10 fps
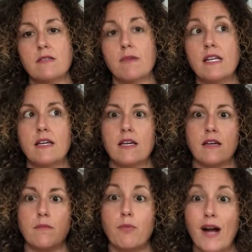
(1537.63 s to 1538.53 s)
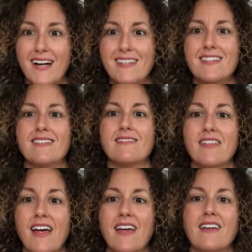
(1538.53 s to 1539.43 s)
meaning practices
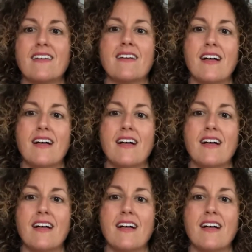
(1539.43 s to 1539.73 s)
that